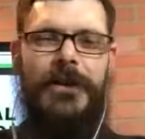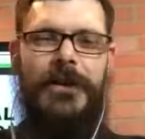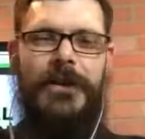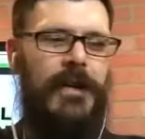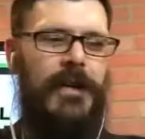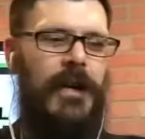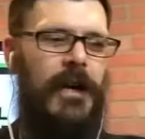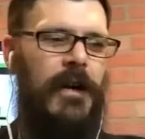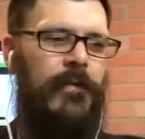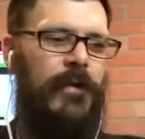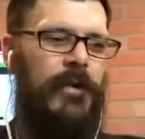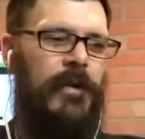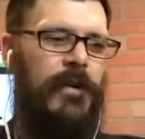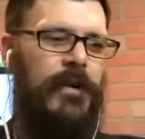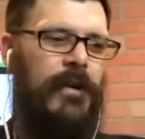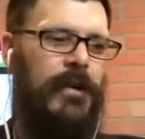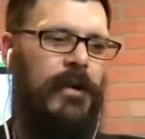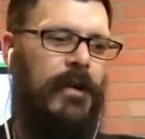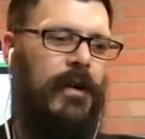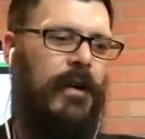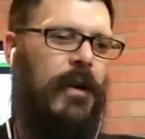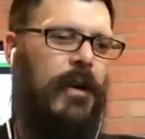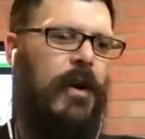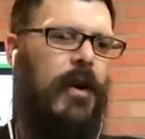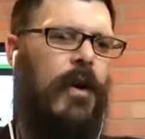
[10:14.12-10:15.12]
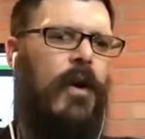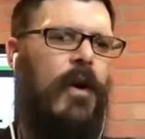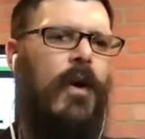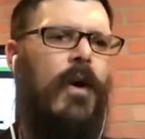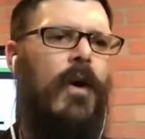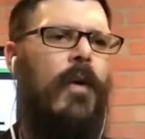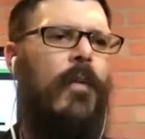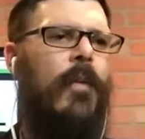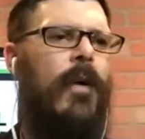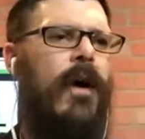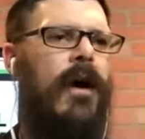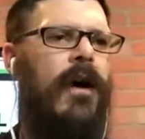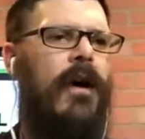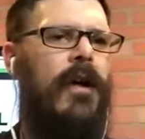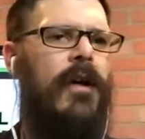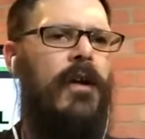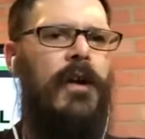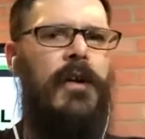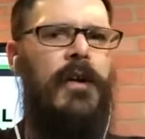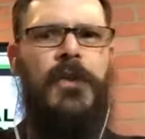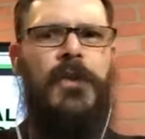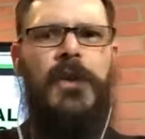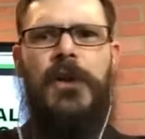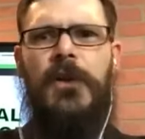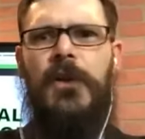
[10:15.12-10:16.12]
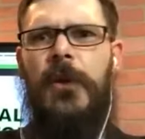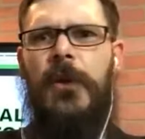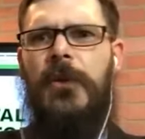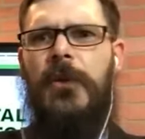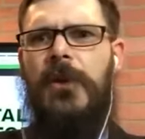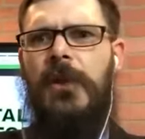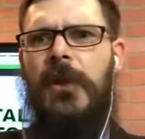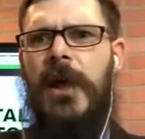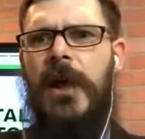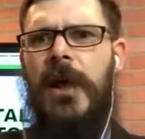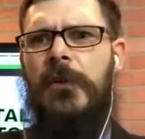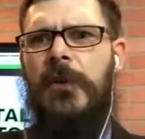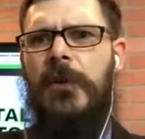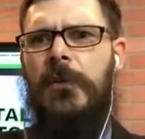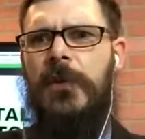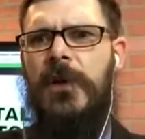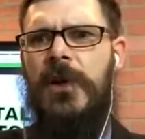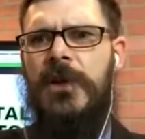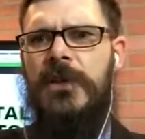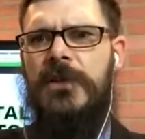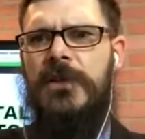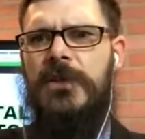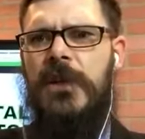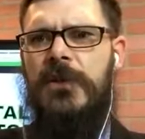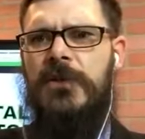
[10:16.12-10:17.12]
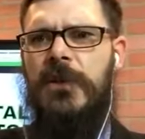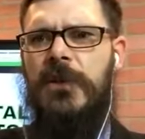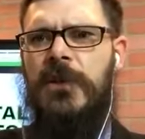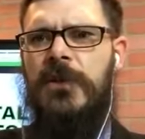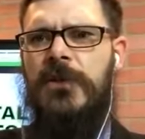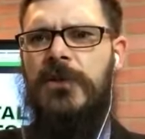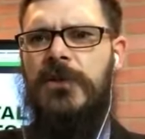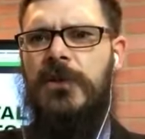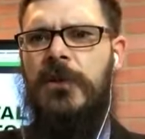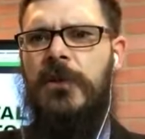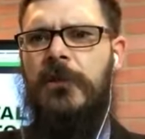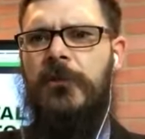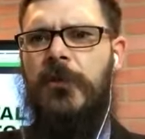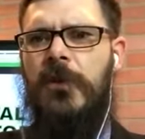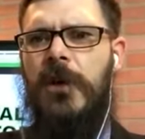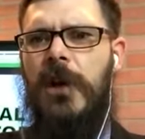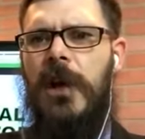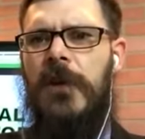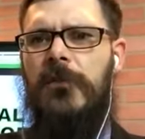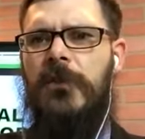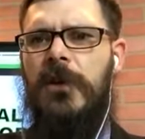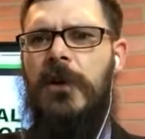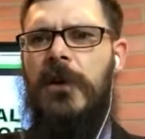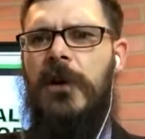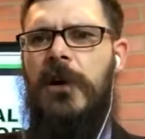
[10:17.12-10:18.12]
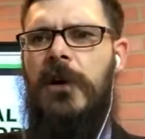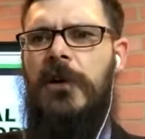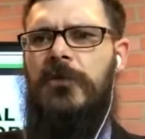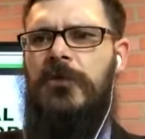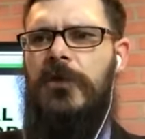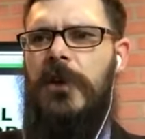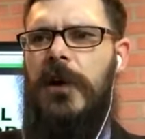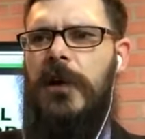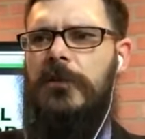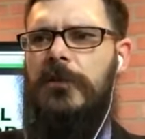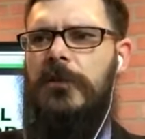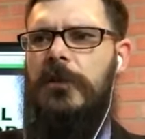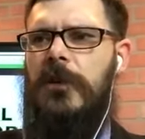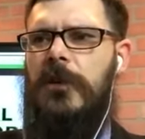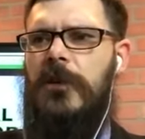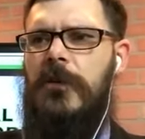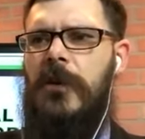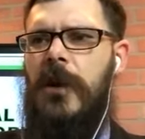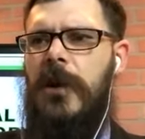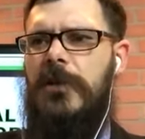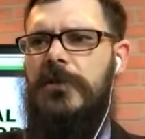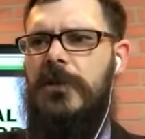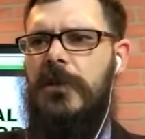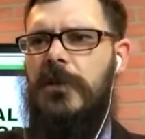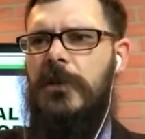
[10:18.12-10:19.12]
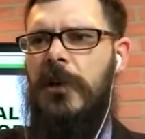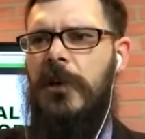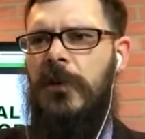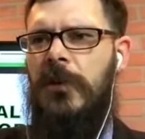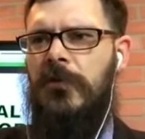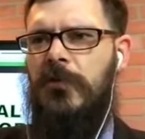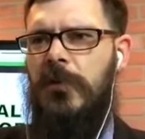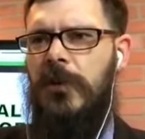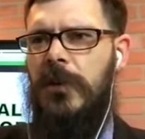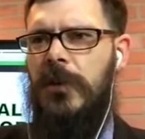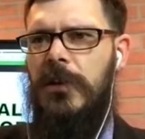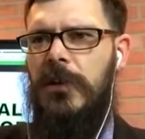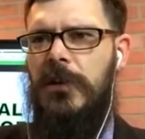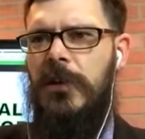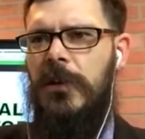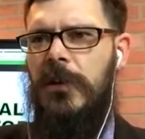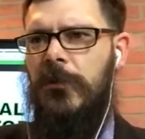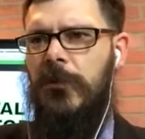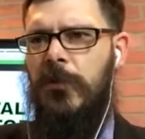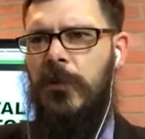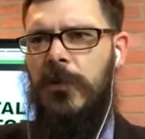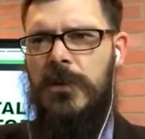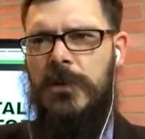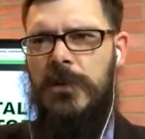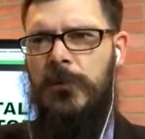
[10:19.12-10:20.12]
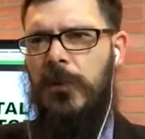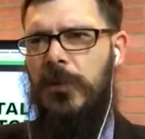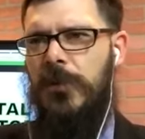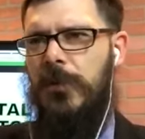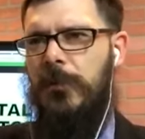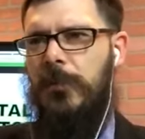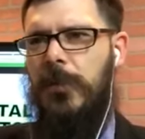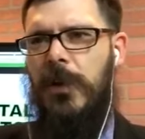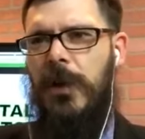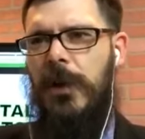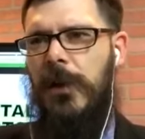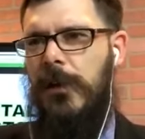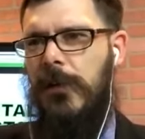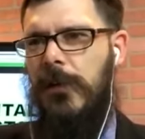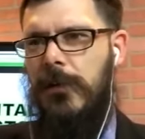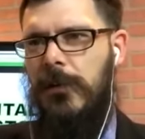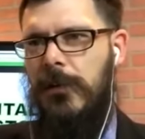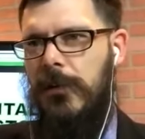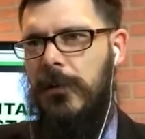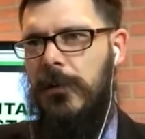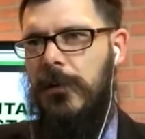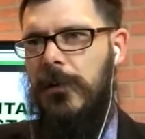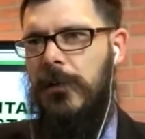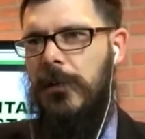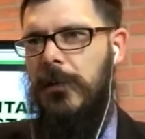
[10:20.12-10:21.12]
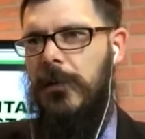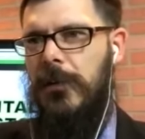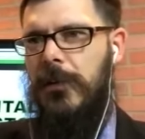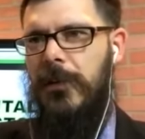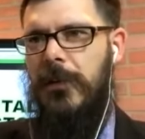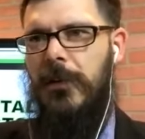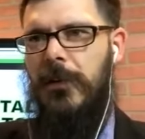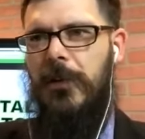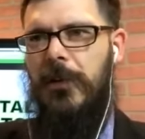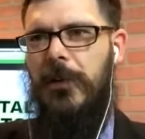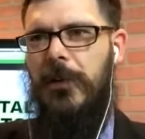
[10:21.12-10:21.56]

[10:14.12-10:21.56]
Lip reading: definitely. Well, and I think, I mean, labor being such a concern for every contractor across a country, you need a force multiplier, you know.